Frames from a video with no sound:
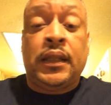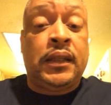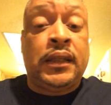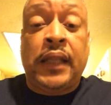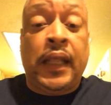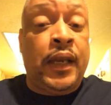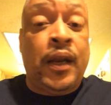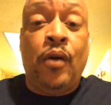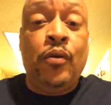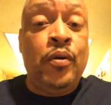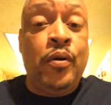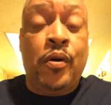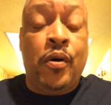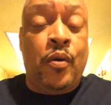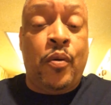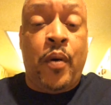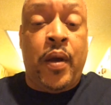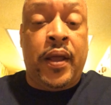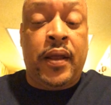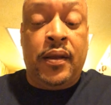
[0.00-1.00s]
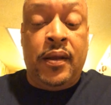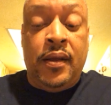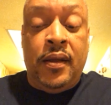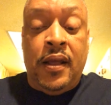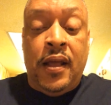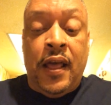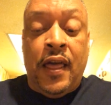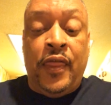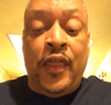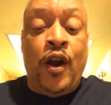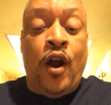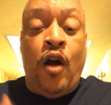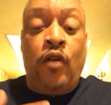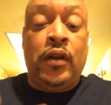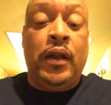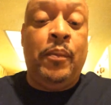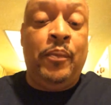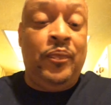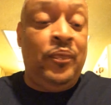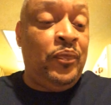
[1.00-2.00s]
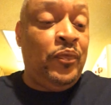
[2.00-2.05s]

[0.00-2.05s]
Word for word: They don't go away. They're only,